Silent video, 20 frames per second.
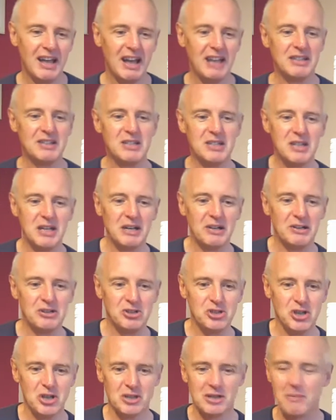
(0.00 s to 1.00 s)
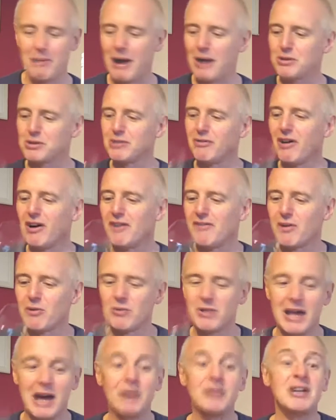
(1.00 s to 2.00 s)
it's still just about surviving
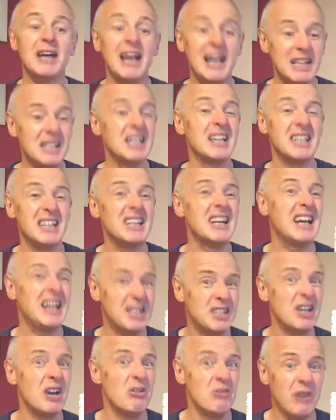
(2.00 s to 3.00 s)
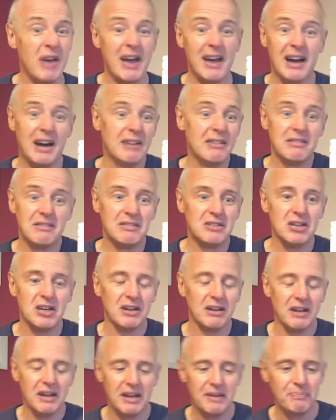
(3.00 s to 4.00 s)
without it. It's a, it's okay. I
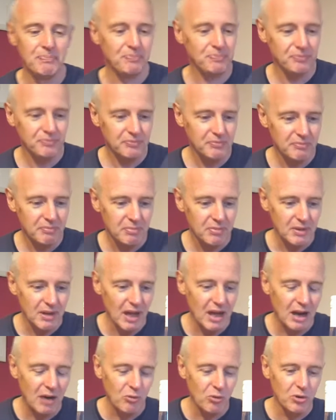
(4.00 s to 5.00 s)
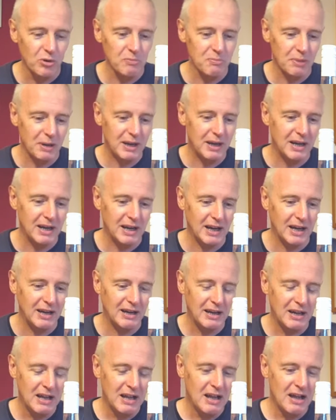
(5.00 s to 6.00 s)
certainly uh, wouldn't be
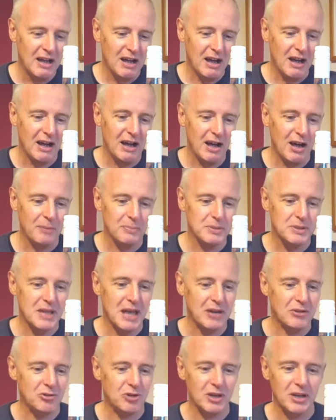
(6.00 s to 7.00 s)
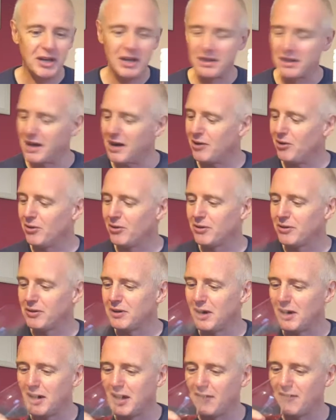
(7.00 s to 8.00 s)
uh, uh, upset drinking that
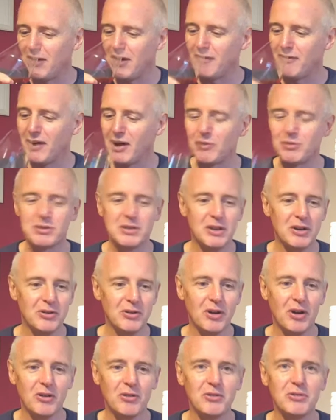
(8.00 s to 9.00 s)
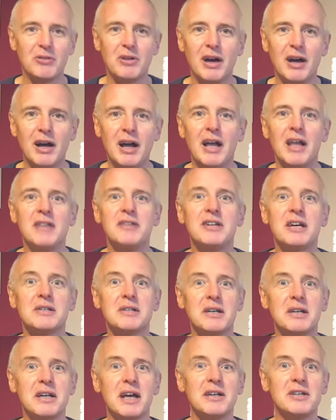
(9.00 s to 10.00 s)
on uh, if if I was on on uh,
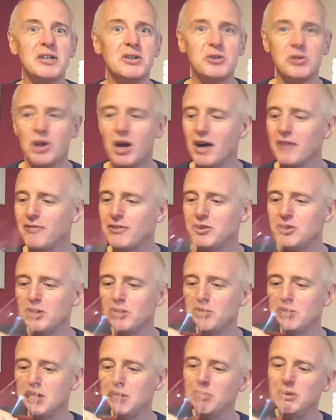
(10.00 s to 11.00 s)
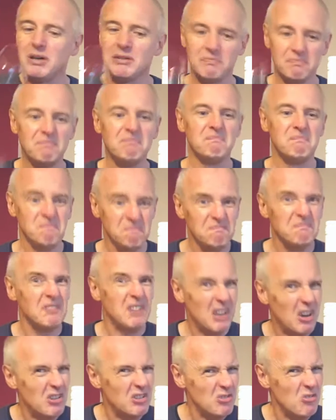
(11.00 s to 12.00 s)
designated driver duty, but
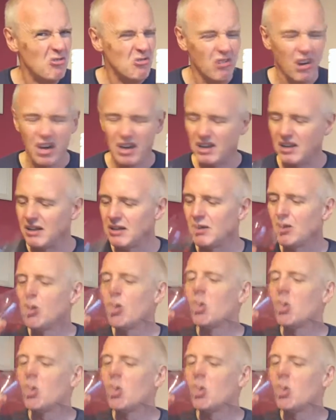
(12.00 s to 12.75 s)
it's all right.